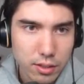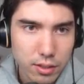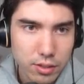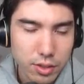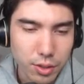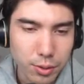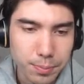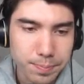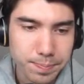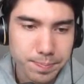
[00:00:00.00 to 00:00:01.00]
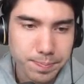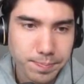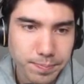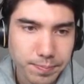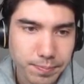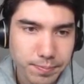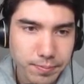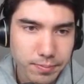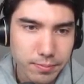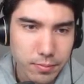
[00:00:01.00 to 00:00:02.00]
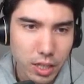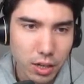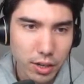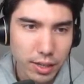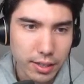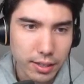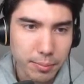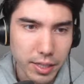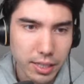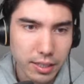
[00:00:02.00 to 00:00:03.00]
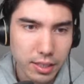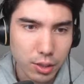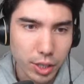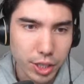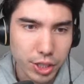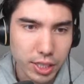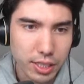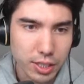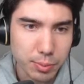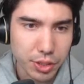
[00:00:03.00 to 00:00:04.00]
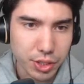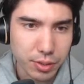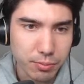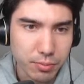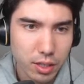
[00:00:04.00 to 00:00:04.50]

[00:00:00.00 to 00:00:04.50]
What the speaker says: So, alright, and immediately questioning this bishop.